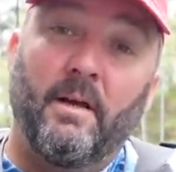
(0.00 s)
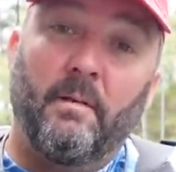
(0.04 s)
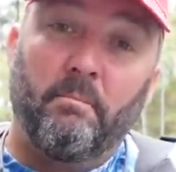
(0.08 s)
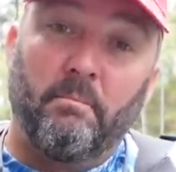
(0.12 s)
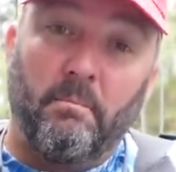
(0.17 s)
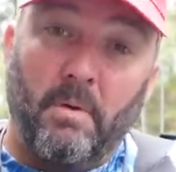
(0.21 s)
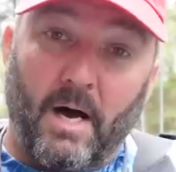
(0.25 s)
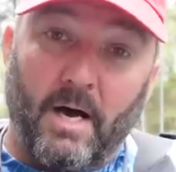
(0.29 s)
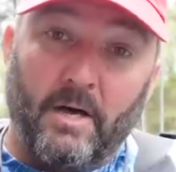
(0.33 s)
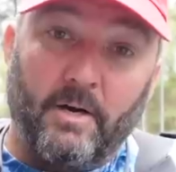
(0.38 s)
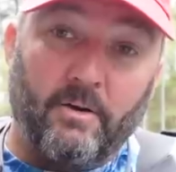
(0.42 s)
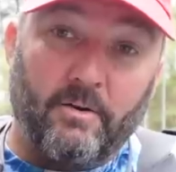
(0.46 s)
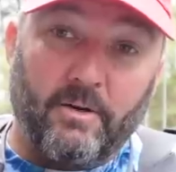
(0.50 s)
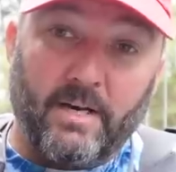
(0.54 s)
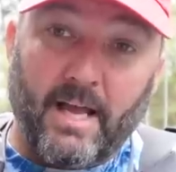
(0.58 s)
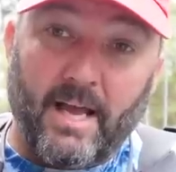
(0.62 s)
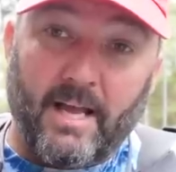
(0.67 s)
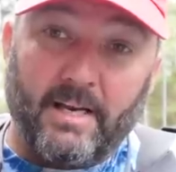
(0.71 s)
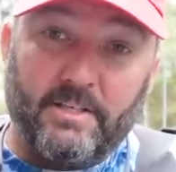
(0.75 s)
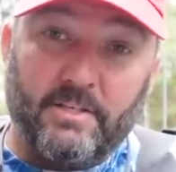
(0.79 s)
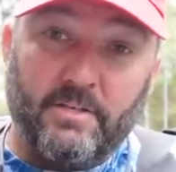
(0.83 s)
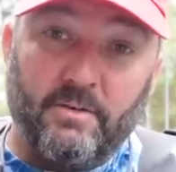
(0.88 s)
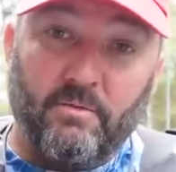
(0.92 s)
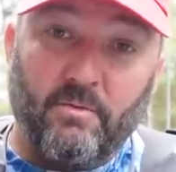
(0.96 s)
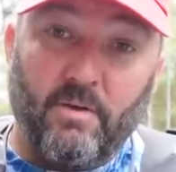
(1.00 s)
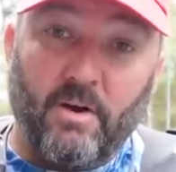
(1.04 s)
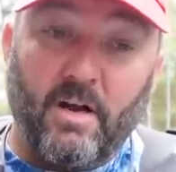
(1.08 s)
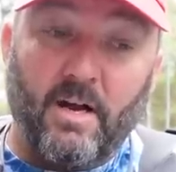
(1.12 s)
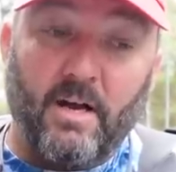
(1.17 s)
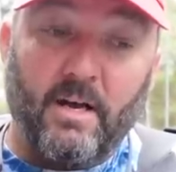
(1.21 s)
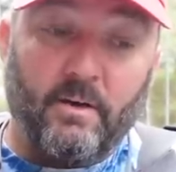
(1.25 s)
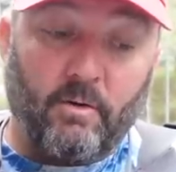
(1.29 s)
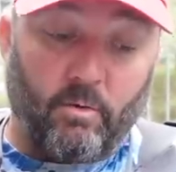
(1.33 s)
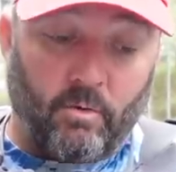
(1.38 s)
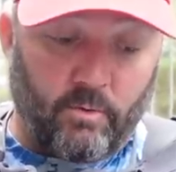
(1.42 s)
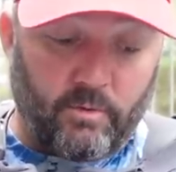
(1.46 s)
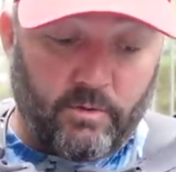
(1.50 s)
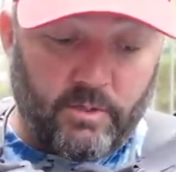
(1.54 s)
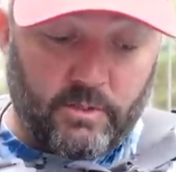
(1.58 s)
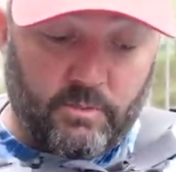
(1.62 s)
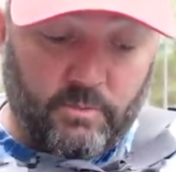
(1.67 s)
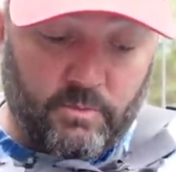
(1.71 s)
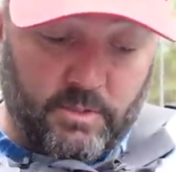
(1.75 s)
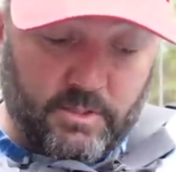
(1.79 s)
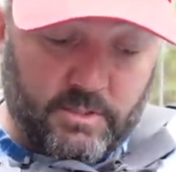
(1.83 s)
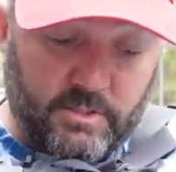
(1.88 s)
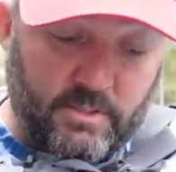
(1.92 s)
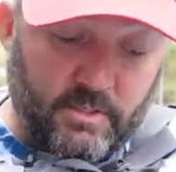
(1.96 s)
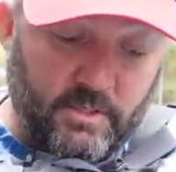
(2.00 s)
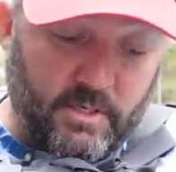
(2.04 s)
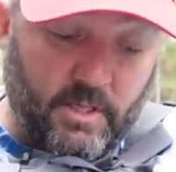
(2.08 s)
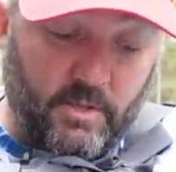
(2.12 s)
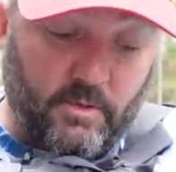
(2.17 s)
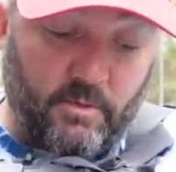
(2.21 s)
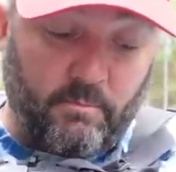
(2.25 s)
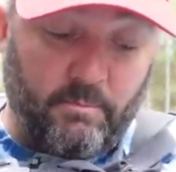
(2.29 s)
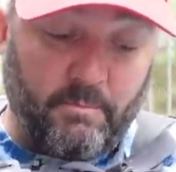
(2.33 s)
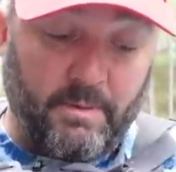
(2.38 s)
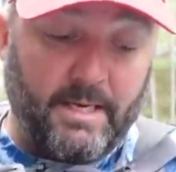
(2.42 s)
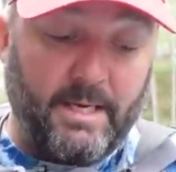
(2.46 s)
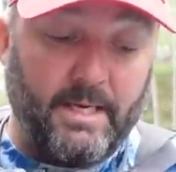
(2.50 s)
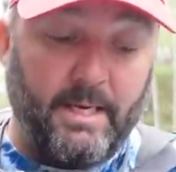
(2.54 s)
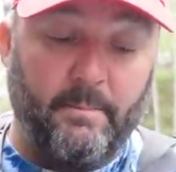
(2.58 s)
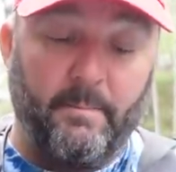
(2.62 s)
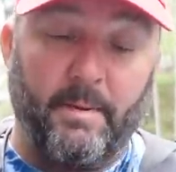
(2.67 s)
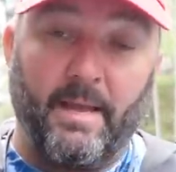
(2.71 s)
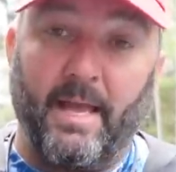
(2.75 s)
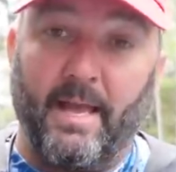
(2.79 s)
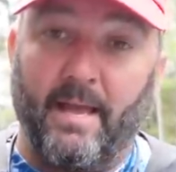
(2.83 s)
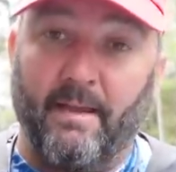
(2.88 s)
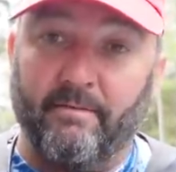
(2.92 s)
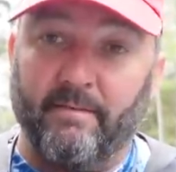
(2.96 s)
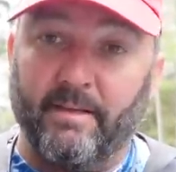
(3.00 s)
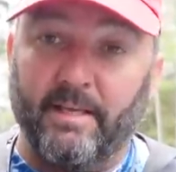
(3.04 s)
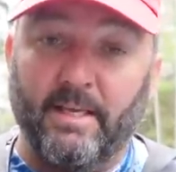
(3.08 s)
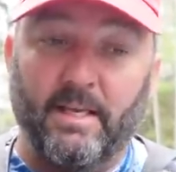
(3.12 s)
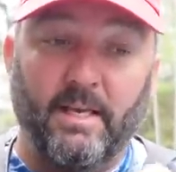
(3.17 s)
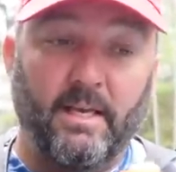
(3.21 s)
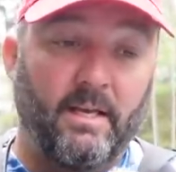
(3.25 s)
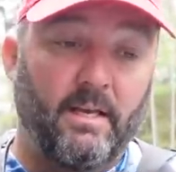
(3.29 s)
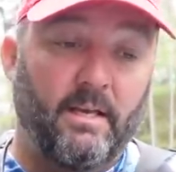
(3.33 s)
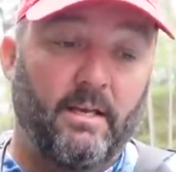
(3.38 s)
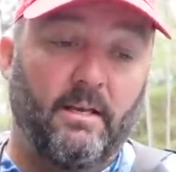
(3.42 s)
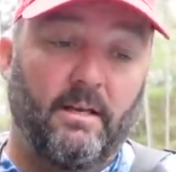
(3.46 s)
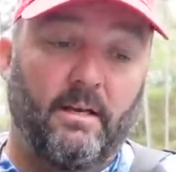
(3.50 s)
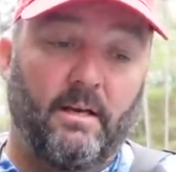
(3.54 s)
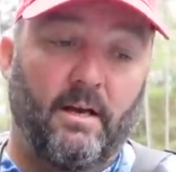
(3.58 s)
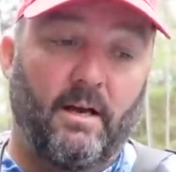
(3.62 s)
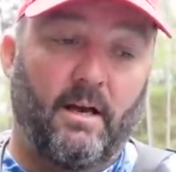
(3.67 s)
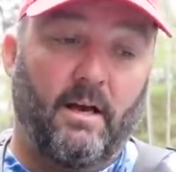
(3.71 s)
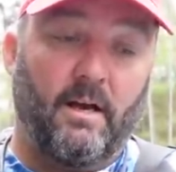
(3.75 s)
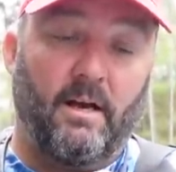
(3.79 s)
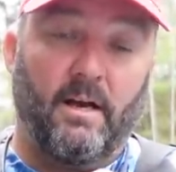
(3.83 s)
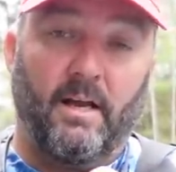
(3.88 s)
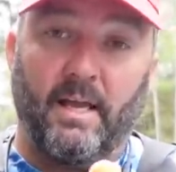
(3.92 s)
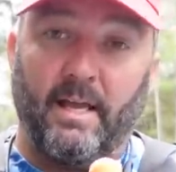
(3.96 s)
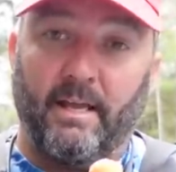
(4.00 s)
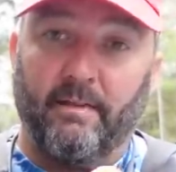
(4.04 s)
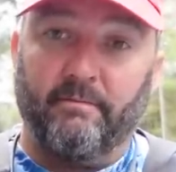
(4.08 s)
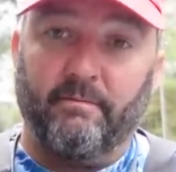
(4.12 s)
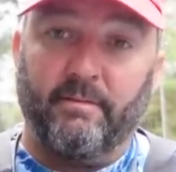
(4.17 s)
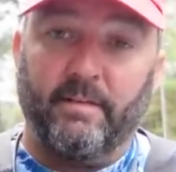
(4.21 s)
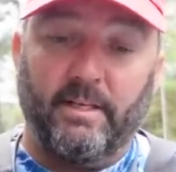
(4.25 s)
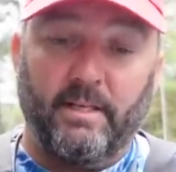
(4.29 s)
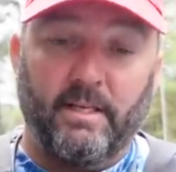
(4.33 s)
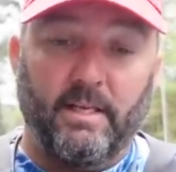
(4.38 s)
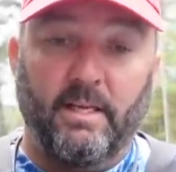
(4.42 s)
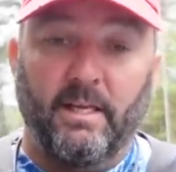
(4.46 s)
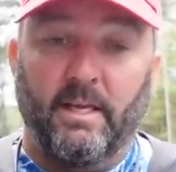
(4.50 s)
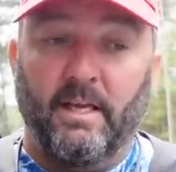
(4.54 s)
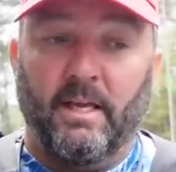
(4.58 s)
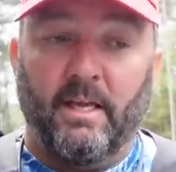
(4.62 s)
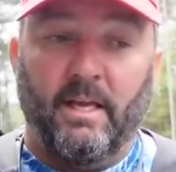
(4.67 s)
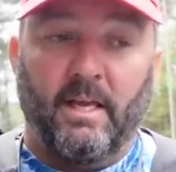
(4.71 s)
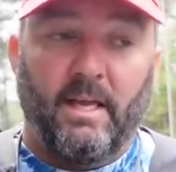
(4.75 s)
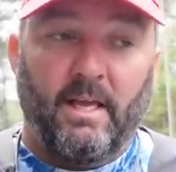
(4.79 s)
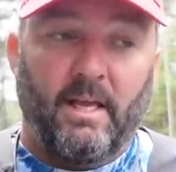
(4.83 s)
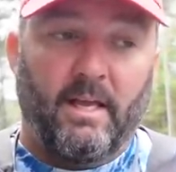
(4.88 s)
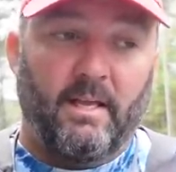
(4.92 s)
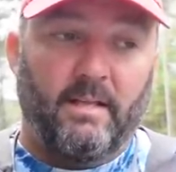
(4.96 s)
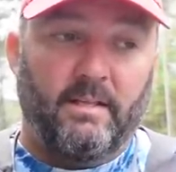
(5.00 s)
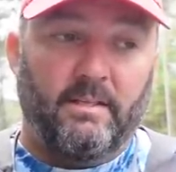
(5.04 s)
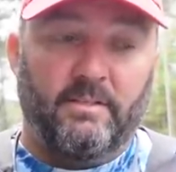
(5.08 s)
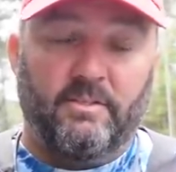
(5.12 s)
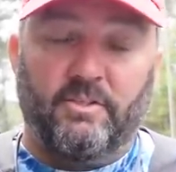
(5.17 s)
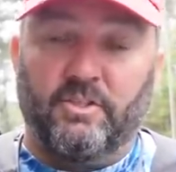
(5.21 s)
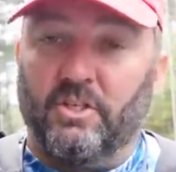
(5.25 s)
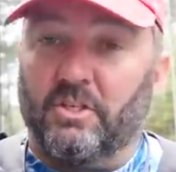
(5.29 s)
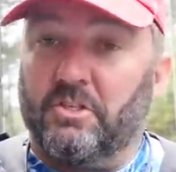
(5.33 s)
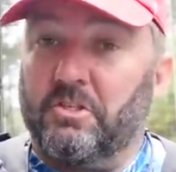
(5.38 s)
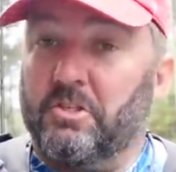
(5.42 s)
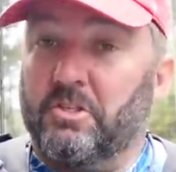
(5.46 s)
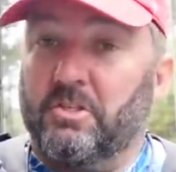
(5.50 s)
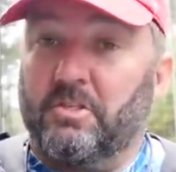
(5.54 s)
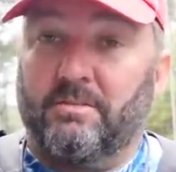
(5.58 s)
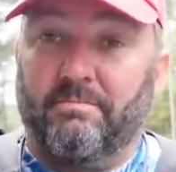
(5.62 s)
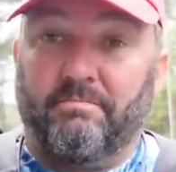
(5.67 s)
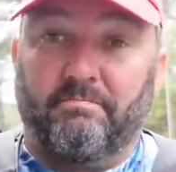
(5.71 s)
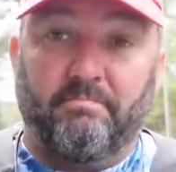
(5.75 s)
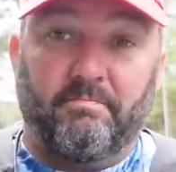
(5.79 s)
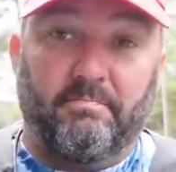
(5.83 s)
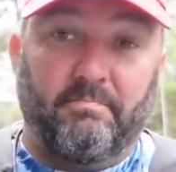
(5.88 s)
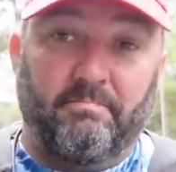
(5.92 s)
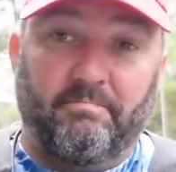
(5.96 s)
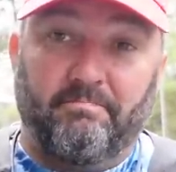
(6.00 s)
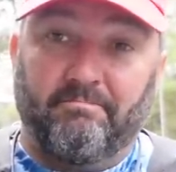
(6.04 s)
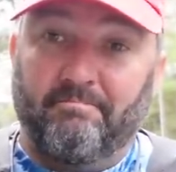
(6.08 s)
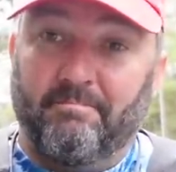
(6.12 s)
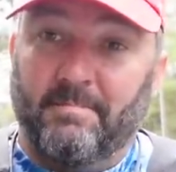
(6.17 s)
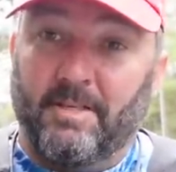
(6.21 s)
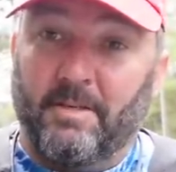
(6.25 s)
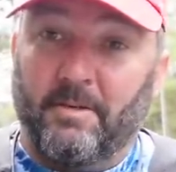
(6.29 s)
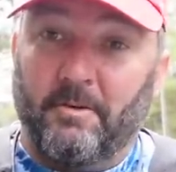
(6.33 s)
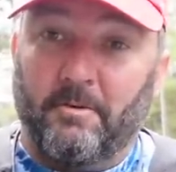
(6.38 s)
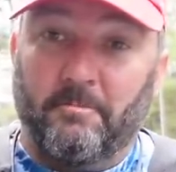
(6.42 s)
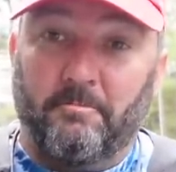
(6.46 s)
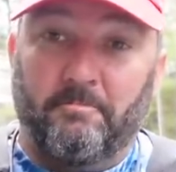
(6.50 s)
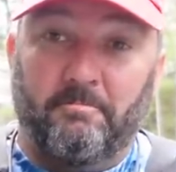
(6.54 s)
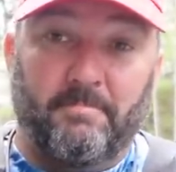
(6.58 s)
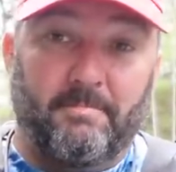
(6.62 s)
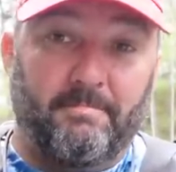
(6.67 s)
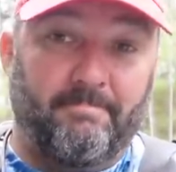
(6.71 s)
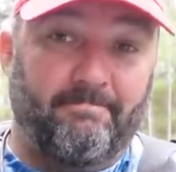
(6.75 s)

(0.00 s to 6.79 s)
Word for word: moderate action rod or this one is another medium heavy uh, envy. Just you know,